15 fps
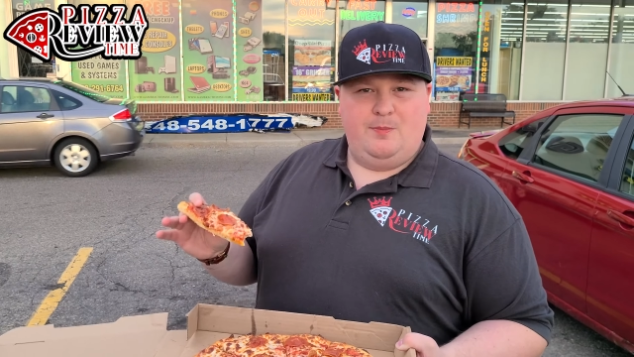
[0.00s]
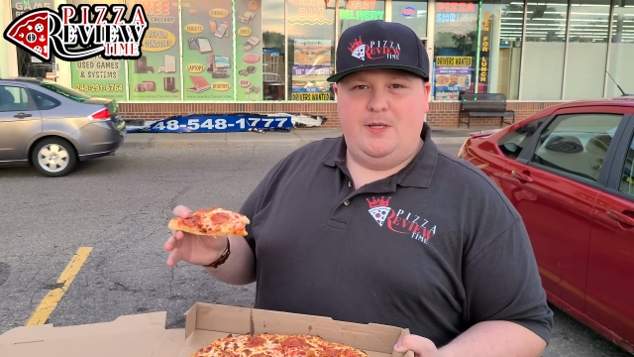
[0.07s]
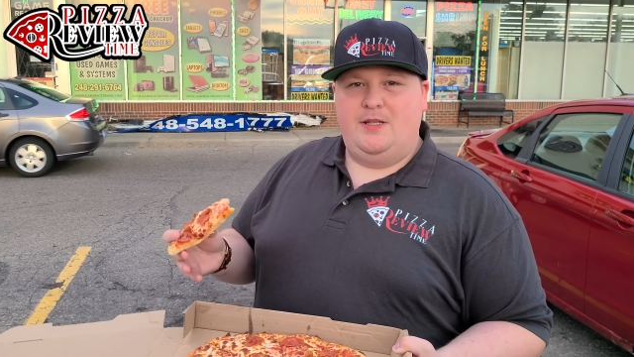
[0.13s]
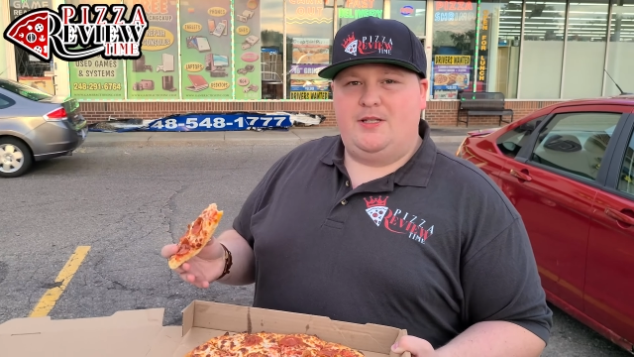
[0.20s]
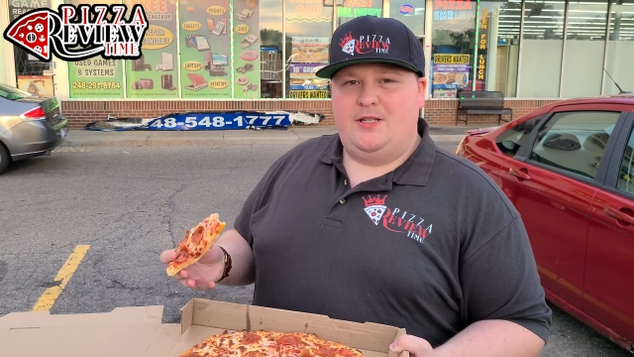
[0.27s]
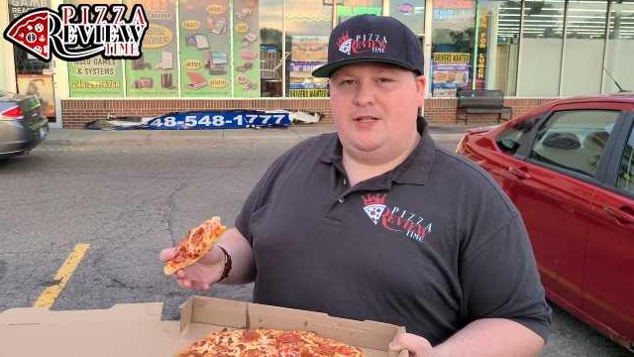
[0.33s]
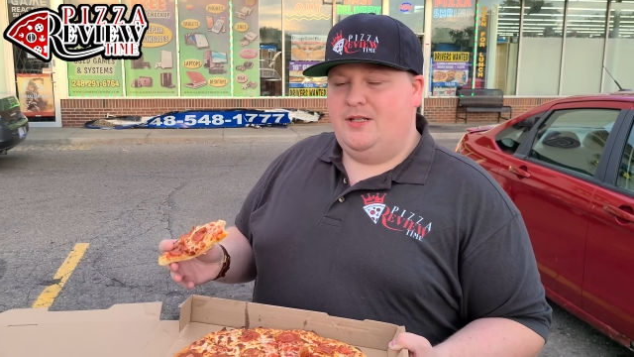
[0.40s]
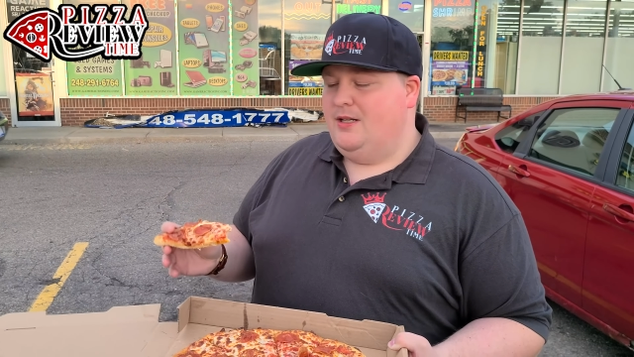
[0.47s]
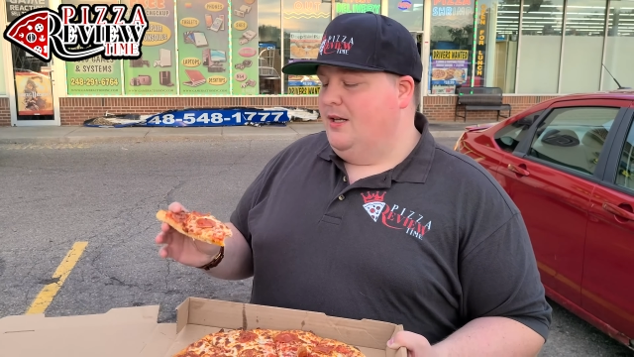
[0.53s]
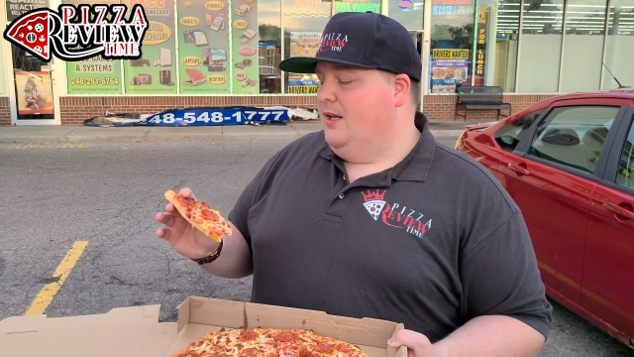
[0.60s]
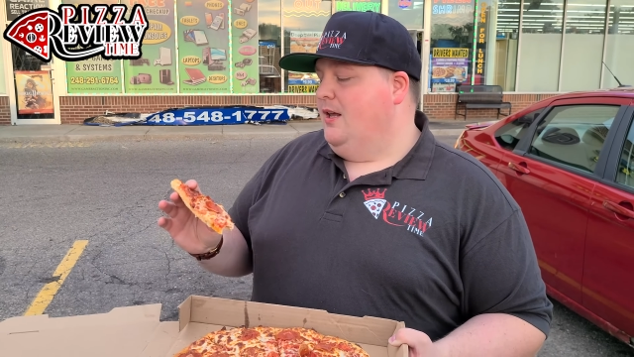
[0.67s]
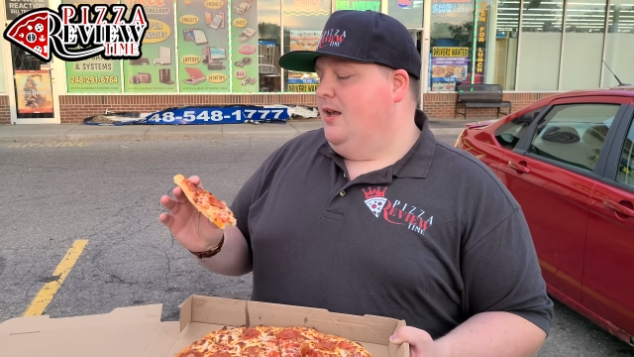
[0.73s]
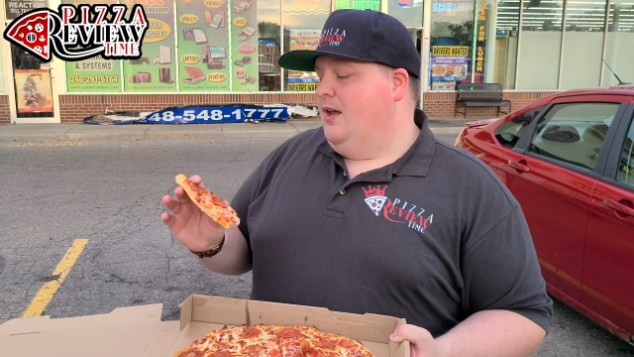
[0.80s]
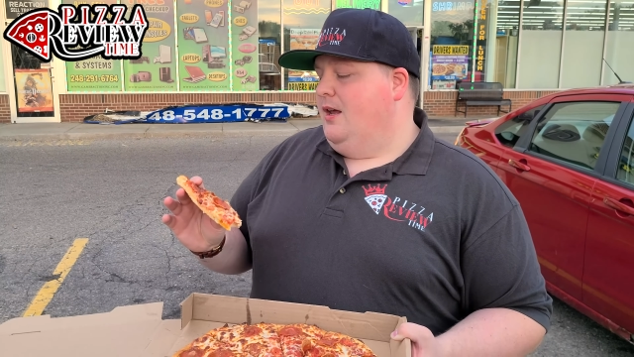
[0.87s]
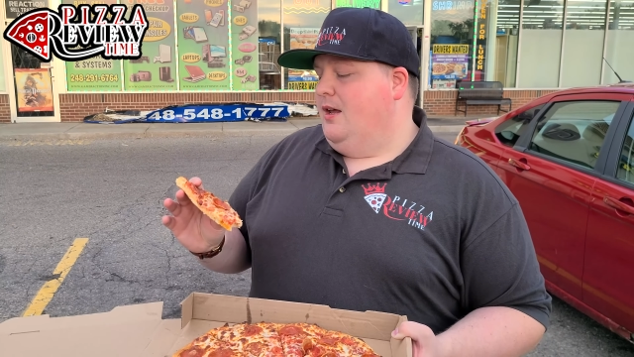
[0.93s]
pizza
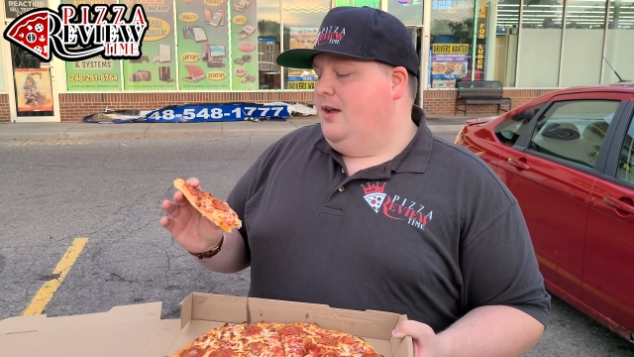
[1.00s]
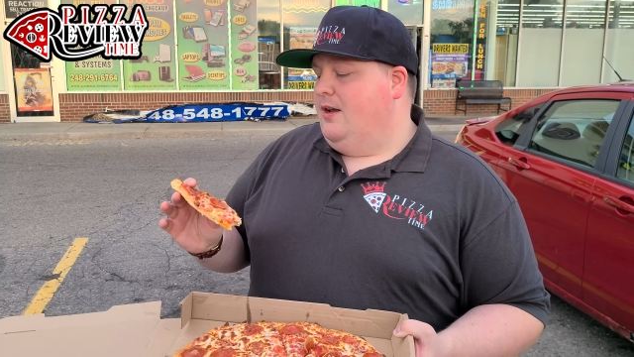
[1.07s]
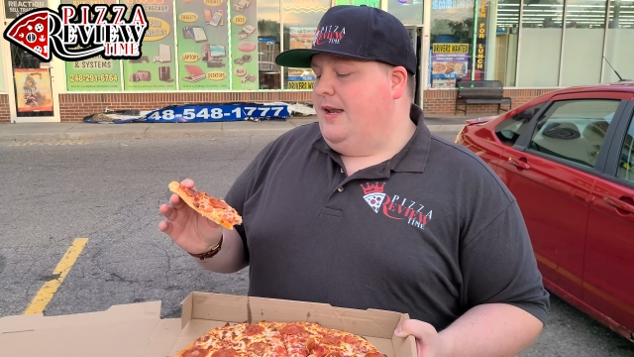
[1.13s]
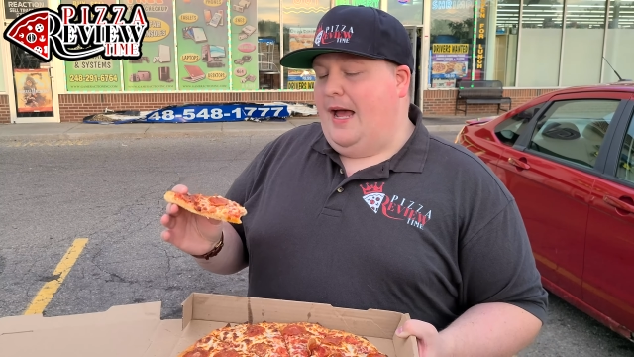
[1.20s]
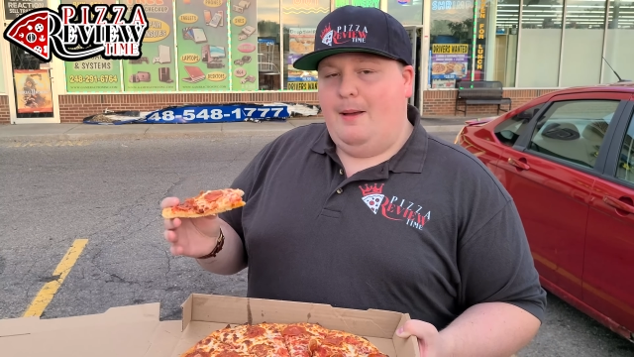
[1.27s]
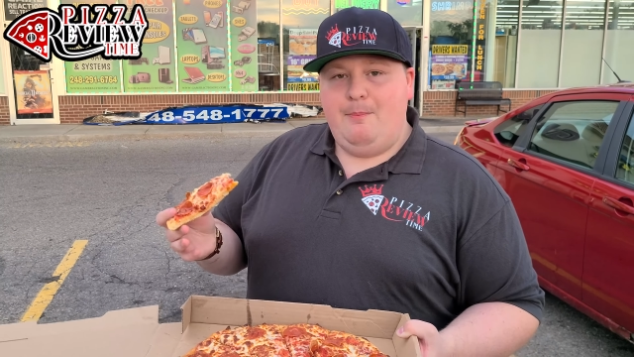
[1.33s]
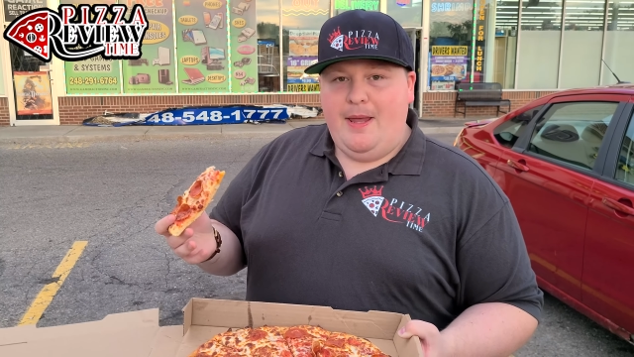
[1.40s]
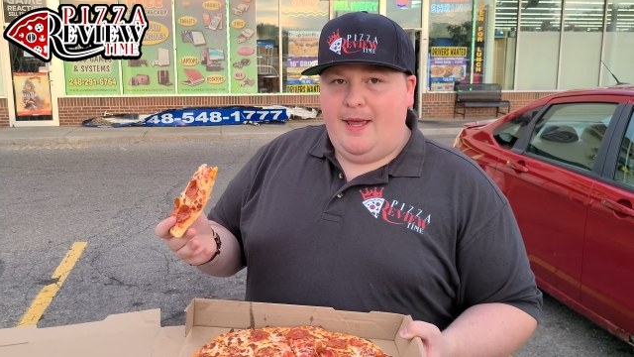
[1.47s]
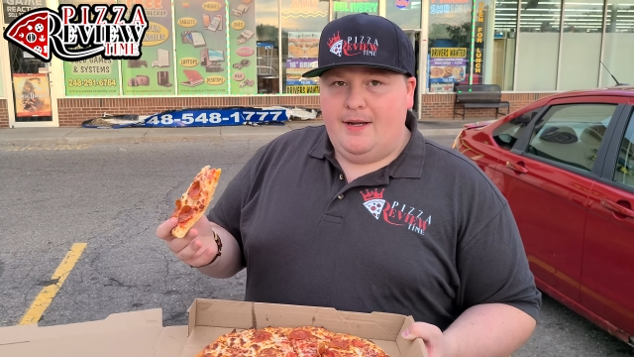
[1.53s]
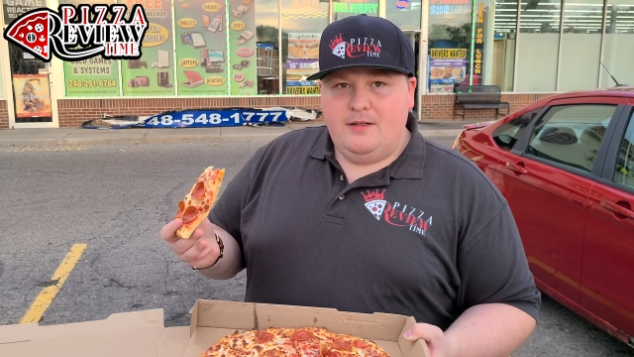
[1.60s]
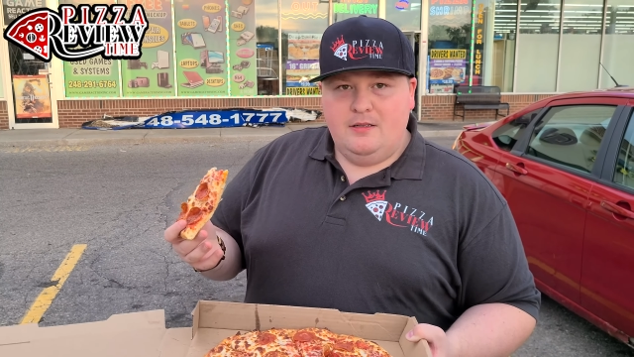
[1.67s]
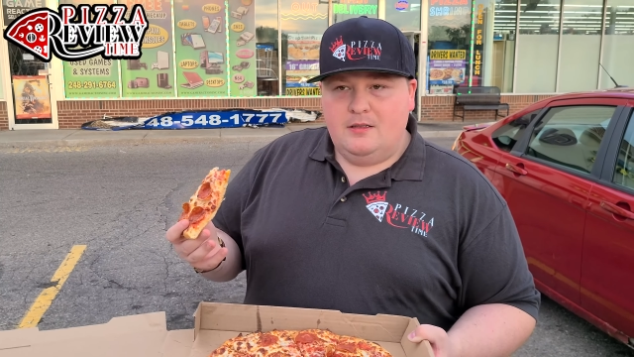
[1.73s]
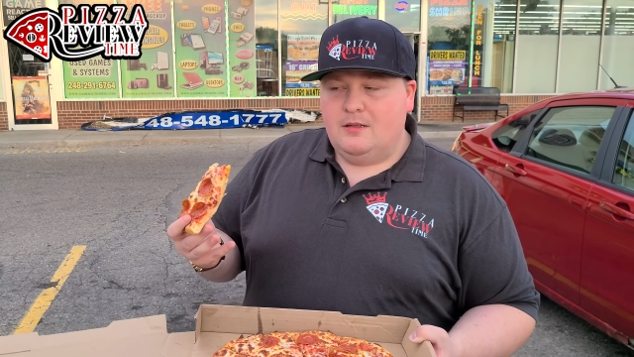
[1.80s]
not bad.